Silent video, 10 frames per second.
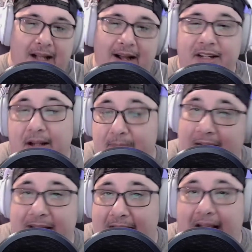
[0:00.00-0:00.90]
you
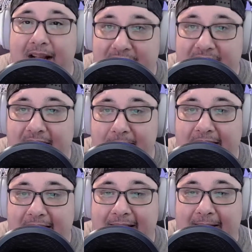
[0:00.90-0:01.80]
may be asking
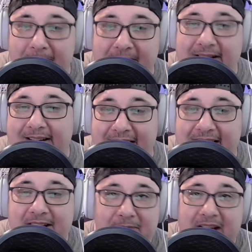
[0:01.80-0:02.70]
me, but
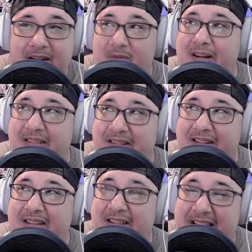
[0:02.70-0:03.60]
Gruzbee, where's
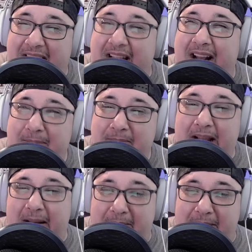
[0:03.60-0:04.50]
all the
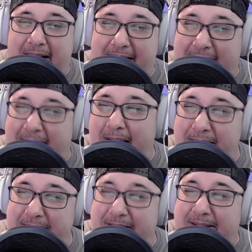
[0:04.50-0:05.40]
anime
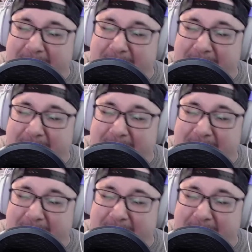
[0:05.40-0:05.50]
videos?